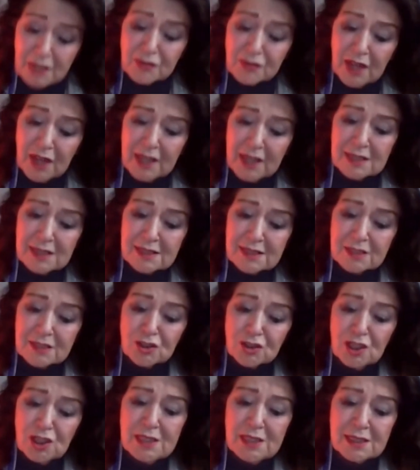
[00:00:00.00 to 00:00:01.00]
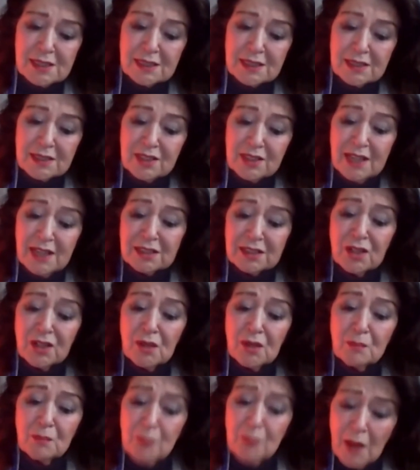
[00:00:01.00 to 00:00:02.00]
they suggested that
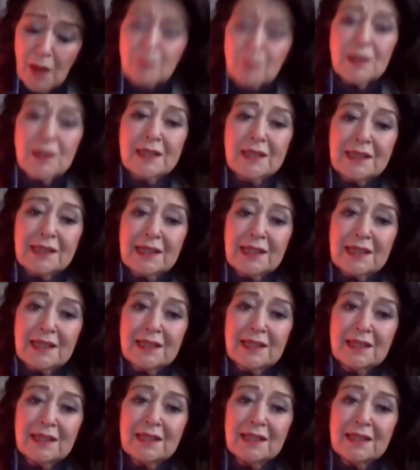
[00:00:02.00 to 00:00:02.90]
publicly